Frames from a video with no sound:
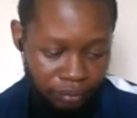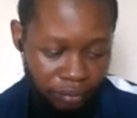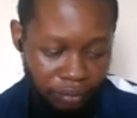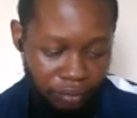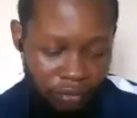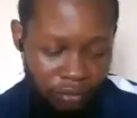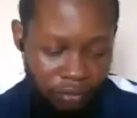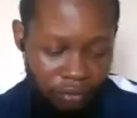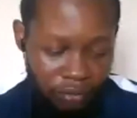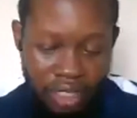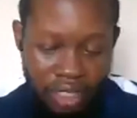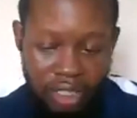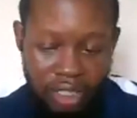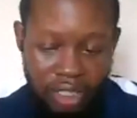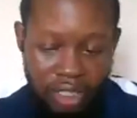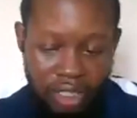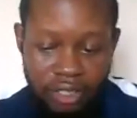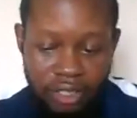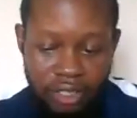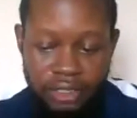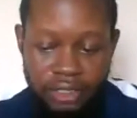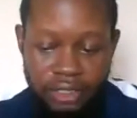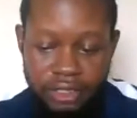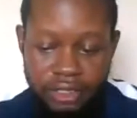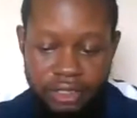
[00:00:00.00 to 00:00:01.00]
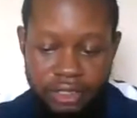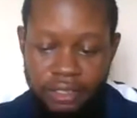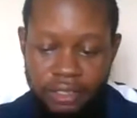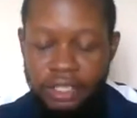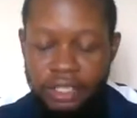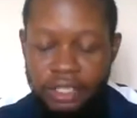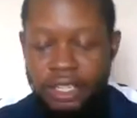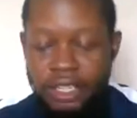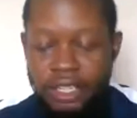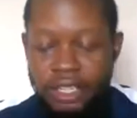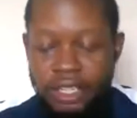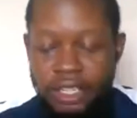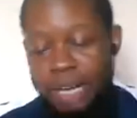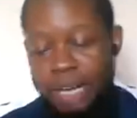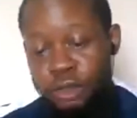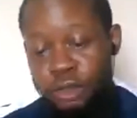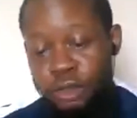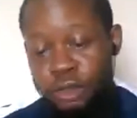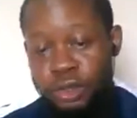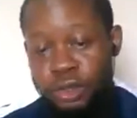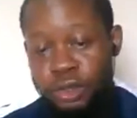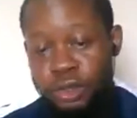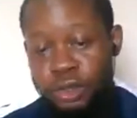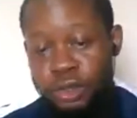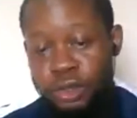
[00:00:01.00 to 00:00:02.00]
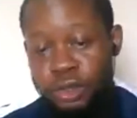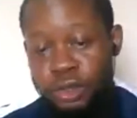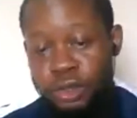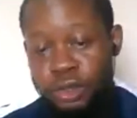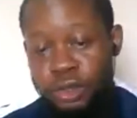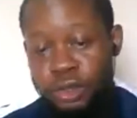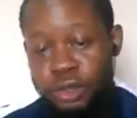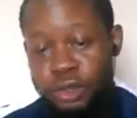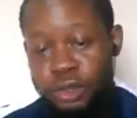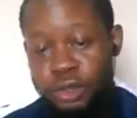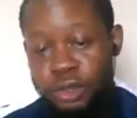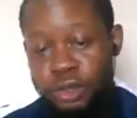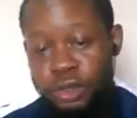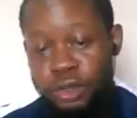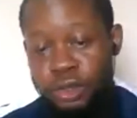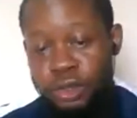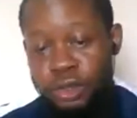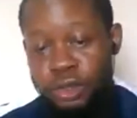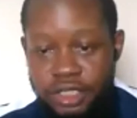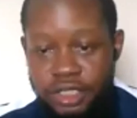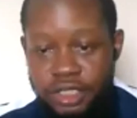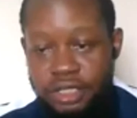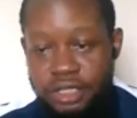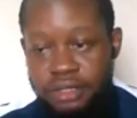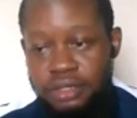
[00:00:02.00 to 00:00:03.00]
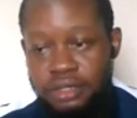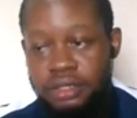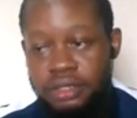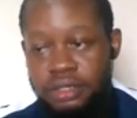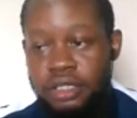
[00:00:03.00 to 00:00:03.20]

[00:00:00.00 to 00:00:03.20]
And I'm also personally involved in